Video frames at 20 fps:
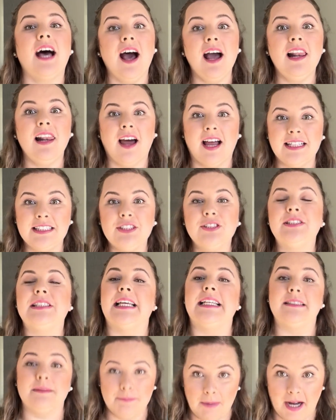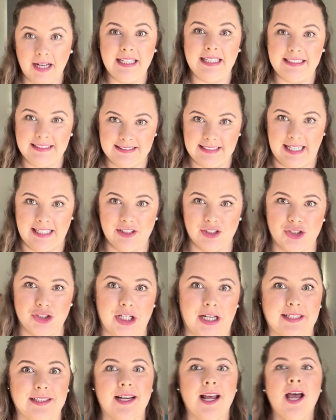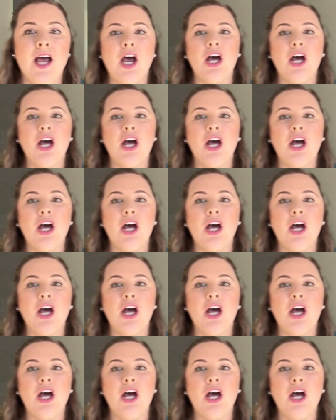I like to set my intention.